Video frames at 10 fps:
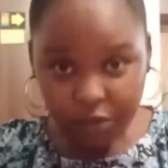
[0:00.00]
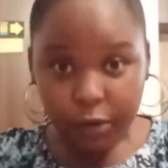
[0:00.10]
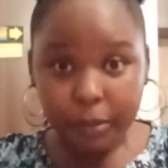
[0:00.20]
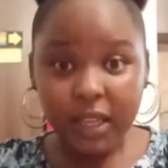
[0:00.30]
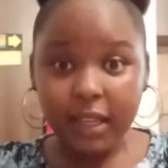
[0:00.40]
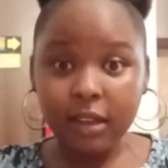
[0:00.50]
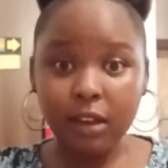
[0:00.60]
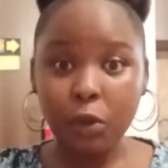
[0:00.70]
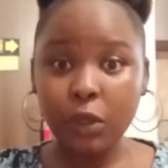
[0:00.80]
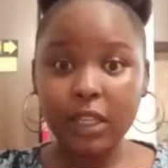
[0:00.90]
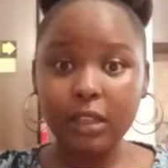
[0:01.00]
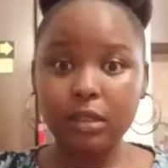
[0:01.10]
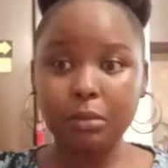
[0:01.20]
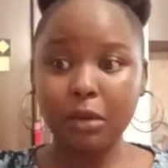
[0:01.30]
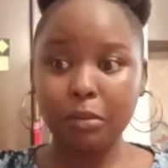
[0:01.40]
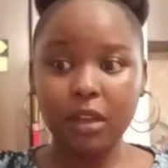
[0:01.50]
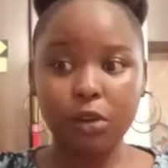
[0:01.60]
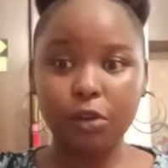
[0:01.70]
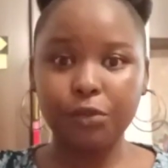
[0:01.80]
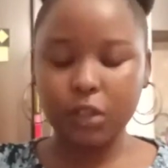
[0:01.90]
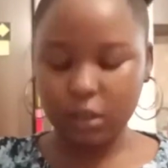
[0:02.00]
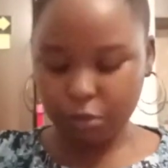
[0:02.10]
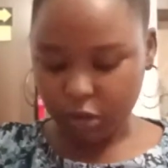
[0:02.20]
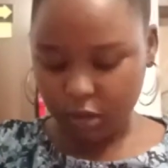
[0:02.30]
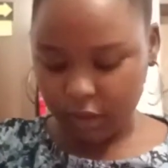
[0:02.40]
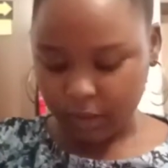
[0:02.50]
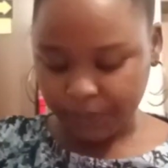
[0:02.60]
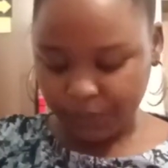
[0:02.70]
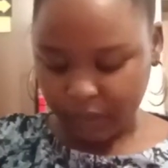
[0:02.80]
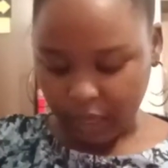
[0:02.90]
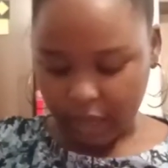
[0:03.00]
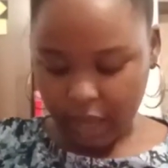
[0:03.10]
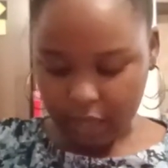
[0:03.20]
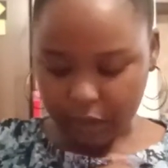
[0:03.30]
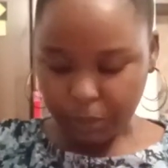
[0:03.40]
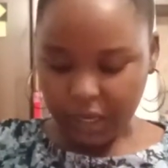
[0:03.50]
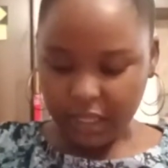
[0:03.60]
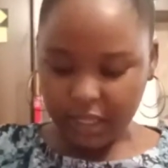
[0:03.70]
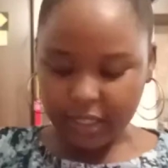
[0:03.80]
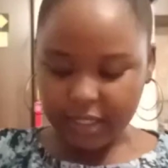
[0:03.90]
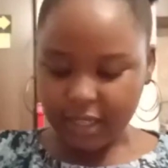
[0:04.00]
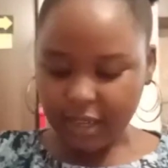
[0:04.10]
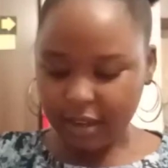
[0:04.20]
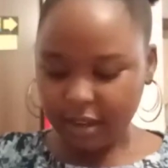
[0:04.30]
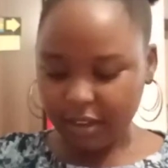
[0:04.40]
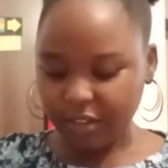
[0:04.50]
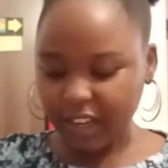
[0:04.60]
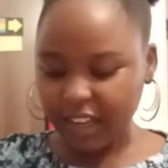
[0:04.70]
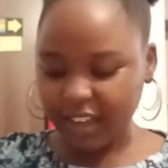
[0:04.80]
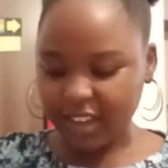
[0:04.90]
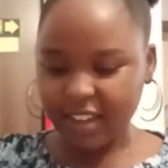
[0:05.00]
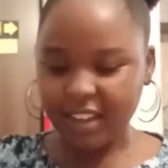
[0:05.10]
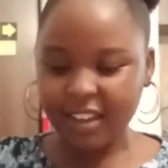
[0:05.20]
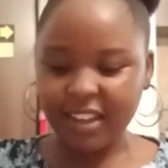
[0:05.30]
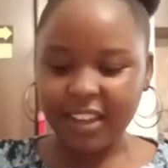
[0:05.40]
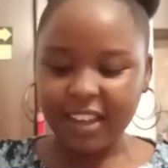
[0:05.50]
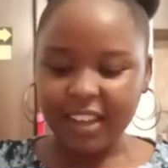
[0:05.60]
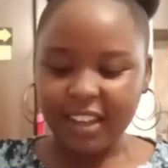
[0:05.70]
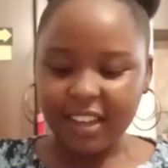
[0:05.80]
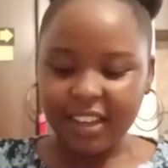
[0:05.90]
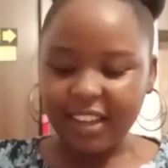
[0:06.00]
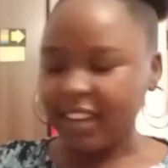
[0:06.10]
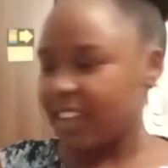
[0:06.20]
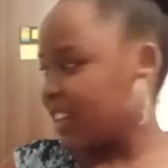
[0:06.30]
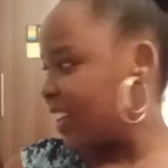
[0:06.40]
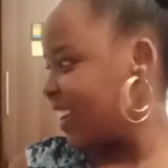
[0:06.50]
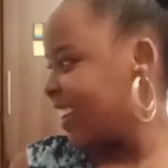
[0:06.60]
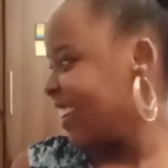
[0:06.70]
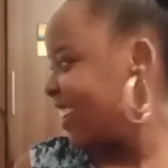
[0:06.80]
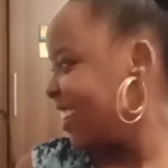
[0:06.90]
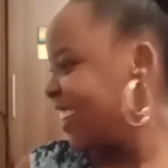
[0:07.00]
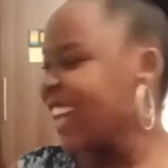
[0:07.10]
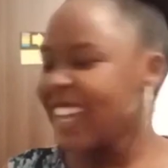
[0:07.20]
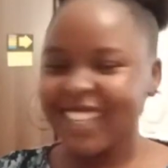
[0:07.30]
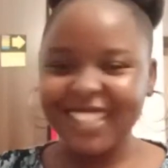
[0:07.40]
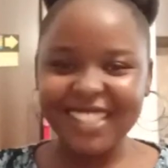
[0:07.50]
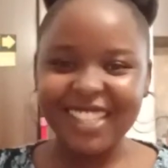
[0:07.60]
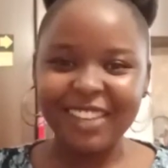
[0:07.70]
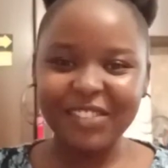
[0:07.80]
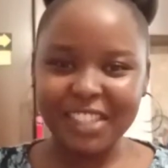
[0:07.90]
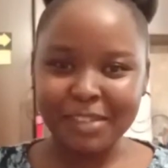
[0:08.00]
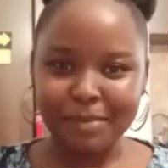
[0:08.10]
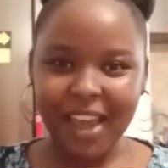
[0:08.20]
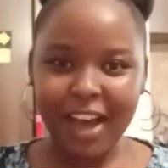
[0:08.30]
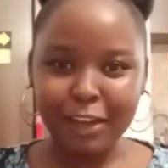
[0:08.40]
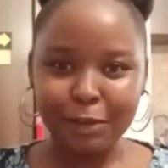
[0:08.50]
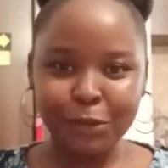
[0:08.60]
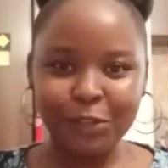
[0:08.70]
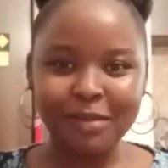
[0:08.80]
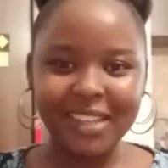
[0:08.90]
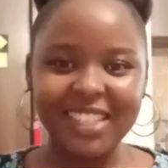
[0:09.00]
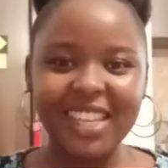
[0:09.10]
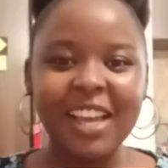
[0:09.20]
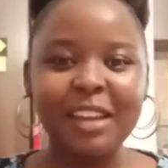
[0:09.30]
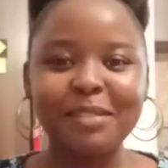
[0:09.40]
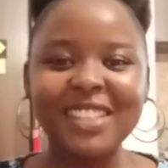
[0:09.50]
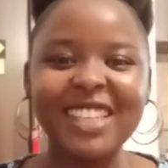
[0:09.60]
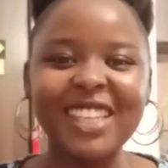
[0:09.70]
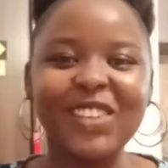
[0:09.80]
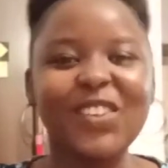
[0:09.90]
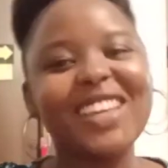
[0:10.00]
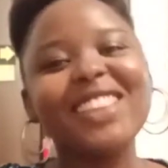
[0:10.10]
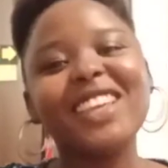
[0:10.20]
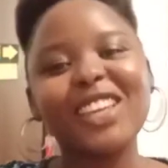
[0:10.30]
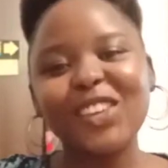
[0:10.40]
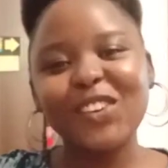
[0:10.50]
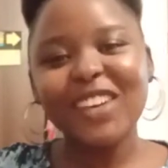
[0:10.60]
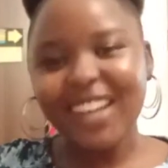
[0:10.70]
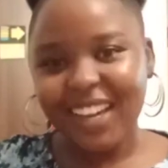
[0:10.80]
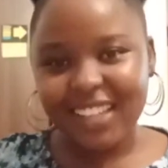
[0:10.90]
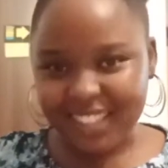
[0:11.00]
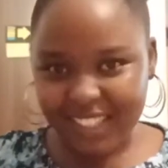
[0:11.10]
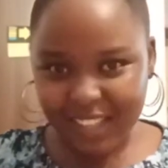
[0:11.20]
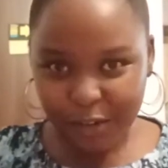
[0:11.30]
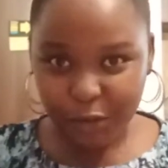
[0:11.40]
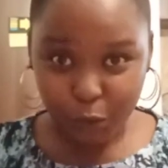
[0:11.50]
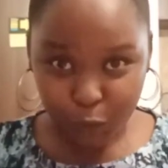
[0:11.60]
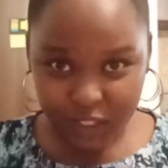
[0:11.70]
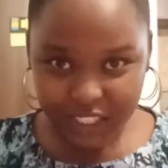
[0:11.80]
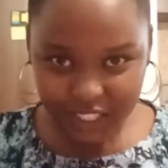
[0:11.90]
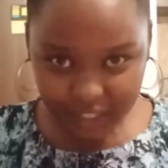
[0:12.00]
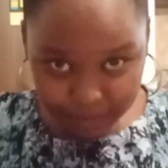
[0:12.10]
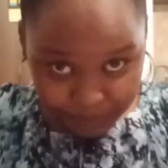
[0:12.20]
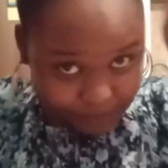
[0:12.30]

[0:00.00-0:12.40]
For me, long nails make me uncomfortable. I can't play the guitar. I feel like it just limits my hand movement. But anyway, thank you guys for watching.